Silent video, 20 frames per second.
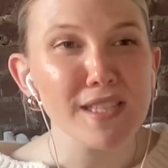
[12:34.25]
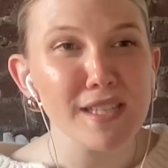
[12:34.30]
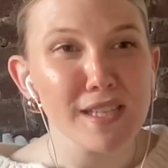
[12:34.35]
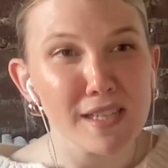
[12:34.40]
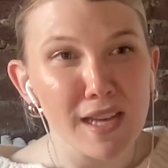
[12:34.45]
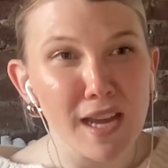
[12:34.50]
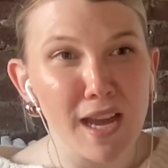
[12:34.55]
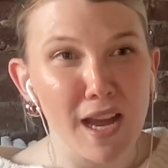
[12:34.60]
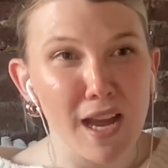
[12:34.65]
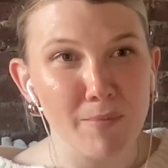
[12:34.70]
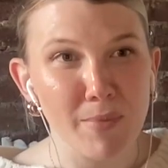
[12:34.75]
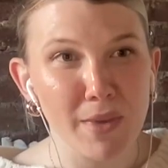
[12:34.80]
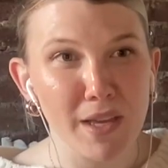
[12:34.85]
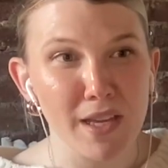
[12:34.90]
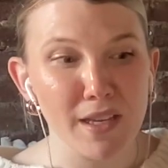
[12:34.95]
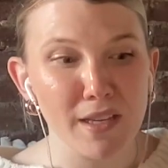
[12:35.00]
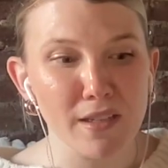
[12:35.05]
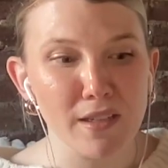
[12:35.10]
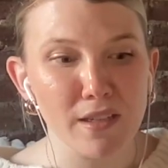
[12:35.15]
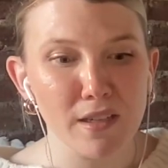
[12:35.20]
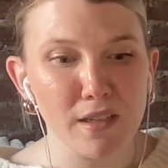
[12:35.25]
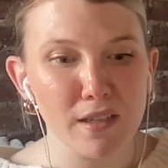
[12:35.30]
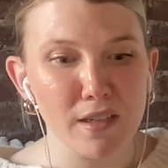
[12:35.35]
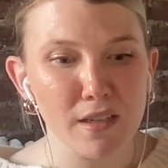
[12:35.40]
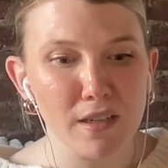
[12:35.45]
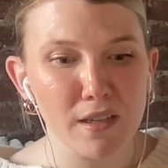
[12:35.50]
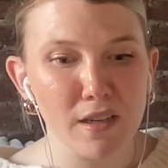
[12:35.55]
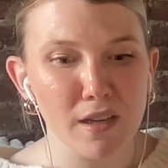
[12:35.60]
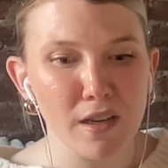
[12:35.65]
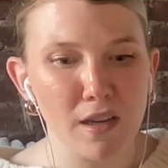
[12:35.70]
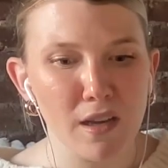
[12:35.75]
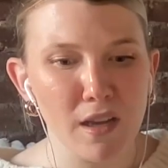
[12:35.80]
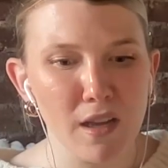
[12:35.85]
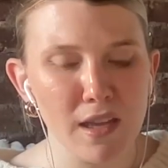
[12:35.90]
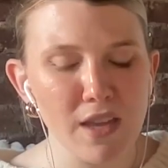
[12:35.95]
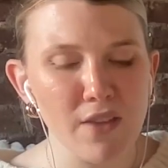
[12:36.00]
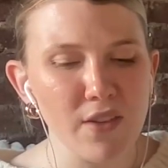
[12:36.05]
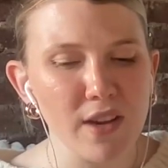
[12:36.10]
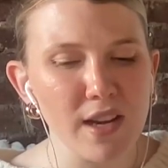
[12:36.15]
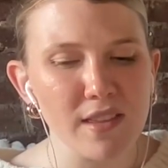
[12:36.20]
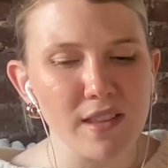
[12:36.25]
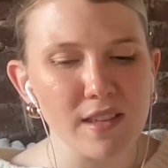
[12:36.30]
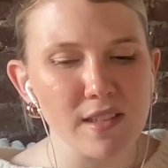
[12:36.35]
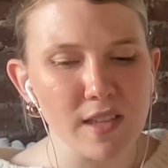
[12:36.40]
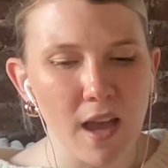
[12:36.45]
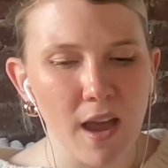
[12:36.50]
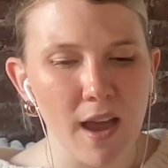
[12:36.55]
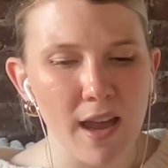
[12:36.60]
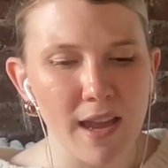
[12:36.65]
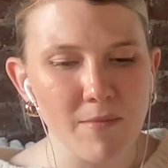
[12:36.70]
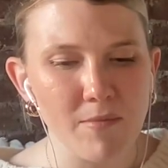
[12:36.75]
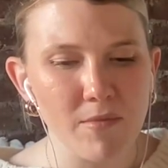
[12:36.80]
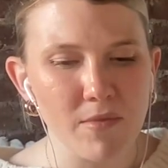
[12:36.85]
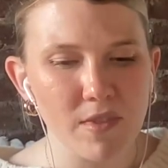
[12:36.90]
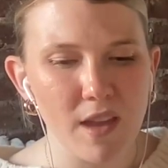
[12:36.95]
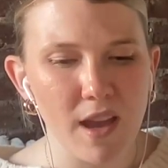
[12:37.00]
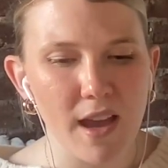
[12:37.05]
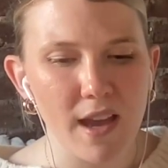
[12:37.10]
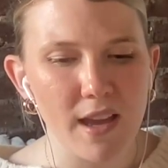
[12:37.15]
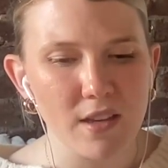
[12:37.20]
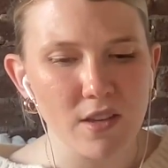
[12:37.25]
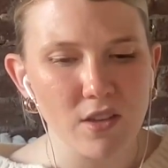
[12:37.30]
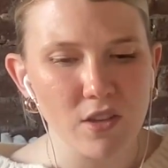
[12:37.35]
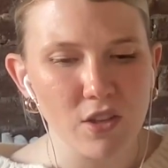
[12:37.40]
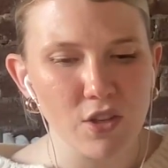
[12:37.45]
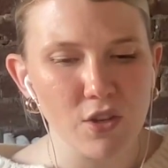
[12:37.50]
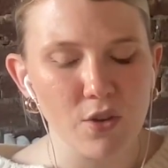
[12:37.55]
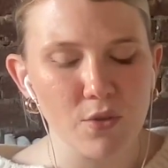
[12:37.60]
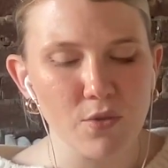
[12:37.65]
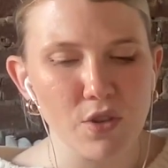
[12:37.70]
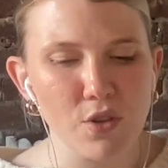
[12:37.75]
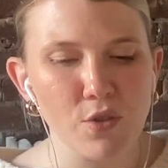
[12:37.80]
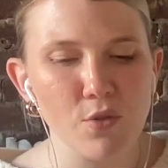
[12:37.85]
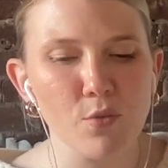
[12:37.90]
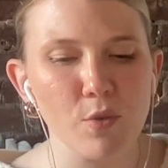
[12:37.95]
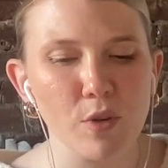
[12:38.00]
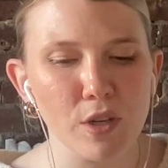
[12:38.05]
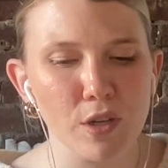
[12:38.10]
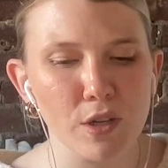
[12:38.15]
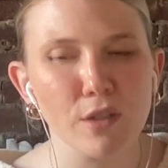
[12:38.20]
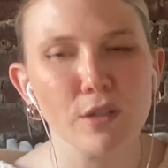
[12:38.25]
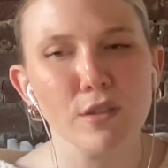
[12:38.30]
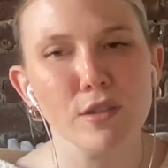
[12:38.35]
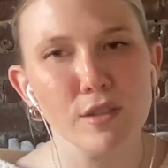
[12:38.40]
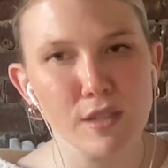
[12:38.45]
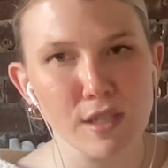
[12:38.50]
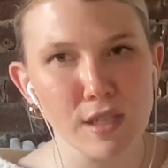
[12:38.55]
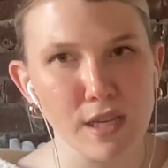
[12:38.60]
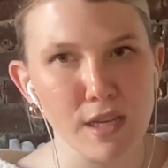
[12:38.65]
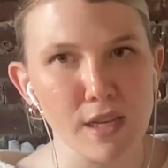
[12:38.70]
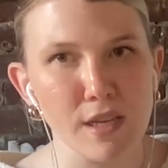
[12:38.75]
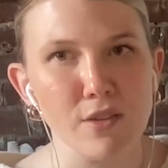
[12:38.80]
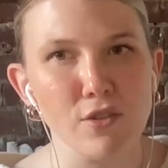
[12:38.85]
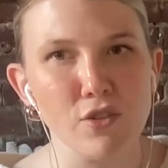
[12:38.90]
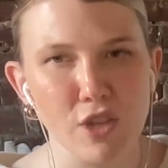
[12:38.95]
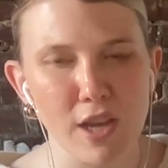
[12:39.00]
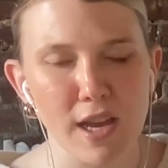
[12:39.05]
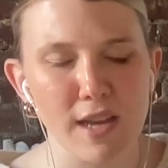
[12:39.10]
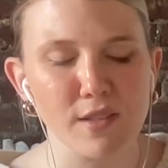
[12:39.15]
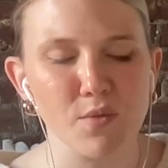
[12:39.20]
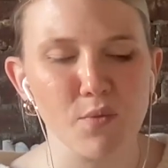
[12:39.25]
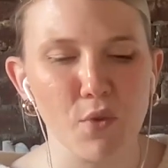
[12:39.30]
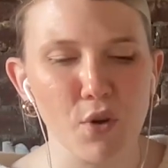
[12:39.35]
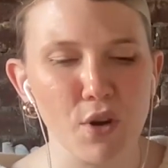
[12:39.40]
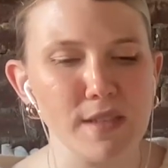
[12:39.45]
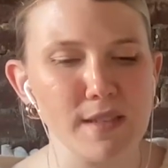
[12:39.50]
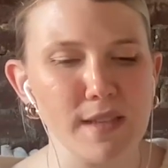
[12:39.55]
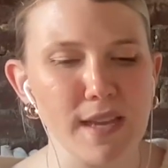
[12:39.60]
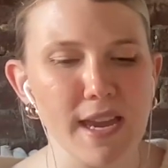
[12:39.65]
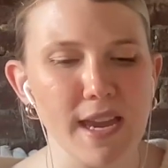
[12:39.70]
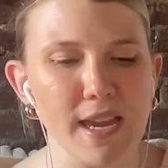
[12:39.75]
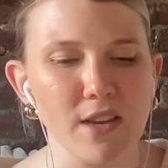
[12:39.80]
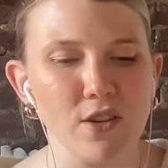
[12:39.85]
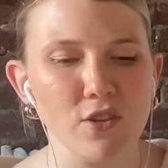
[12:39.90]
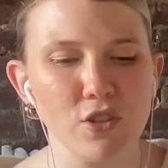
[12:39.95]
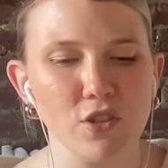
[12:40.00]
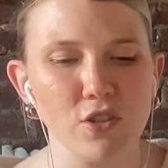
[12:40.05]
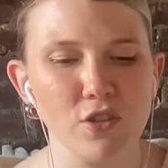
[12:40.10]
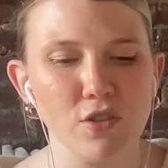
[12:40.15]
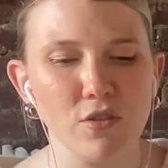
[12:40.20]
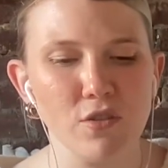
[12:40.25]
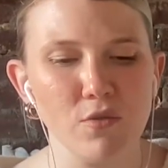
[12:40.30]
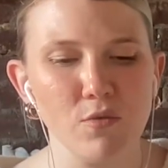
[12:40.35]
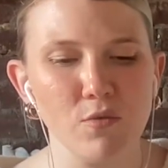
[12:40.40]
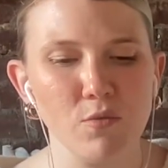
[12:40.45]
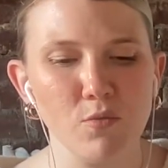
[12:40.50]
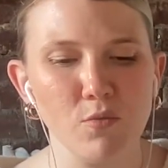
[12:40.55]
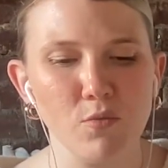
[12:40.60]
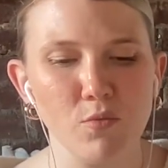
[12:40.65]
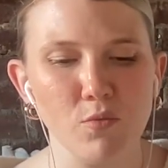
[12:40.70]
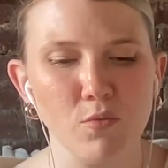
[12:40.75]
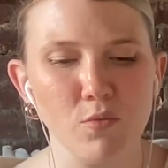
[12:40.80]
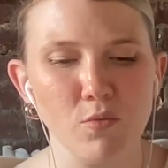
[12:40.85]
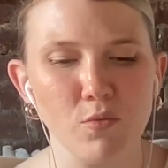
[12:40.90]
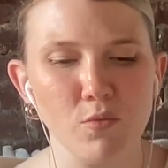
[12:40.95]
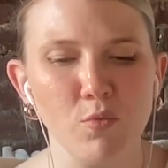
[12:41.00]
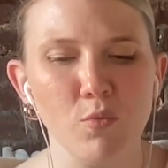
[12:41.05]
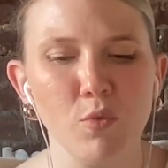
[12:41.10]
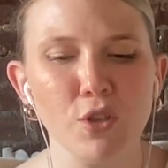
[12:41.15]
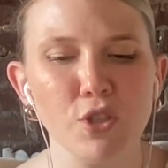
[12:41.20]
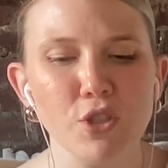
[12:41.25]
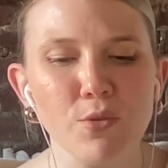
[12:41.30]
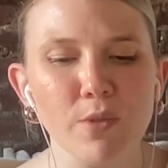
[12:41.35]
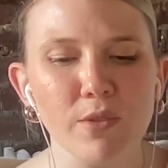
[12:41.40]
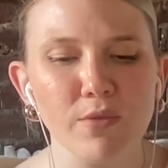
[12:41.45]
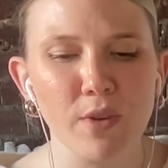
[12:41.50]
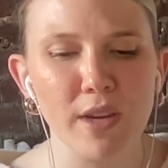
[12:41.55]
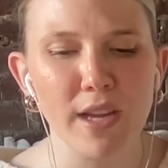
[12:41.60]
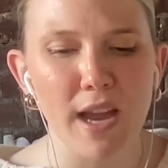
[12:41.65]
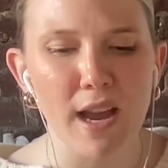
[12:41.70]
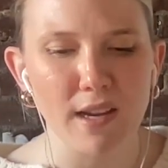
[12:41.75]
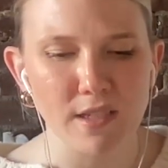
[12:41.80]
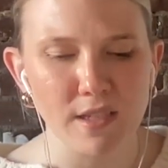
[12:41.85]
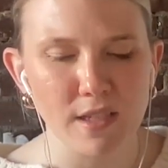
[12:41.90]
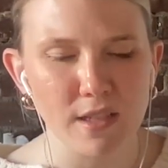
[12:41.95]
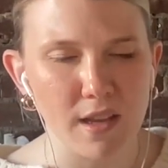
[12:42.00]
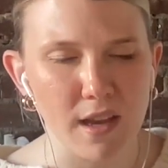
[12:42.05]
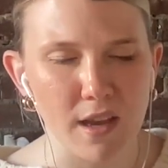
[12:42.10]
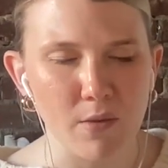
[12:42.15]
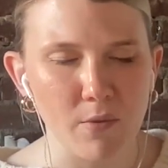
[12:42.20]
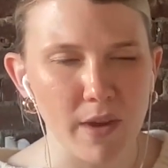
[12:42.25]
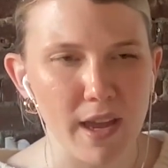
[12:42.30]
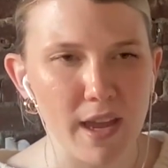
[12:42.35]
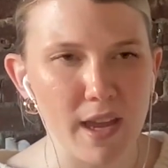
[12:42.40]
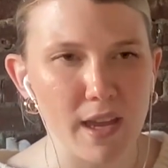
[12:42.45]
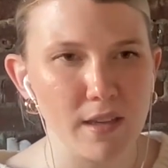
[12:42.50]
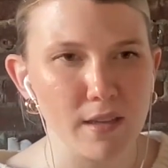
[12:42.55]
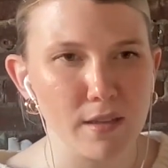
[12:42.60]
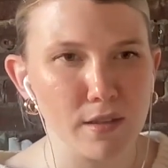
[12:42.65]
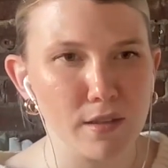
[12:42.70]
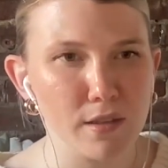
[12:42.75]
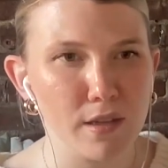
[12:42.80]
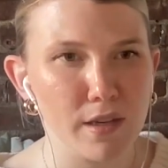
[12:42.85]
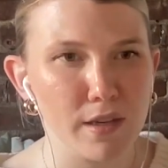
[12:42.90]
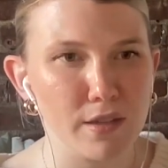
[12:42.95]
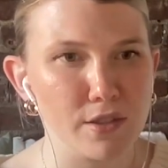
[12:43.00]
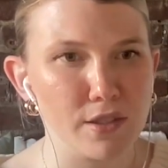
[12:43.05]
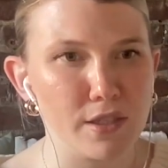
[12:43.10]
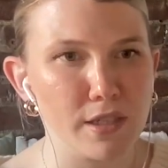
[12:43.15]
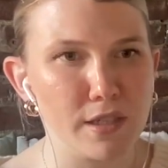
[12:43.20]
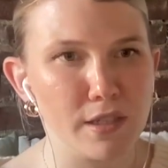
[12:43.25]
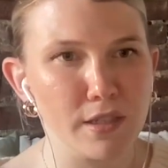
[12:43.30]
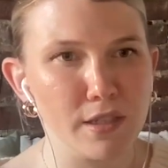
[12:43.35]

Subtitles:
did happen, even at the time that, you know, you were Dean, Jess, Rory's age, would you have reacted that way, Hunter?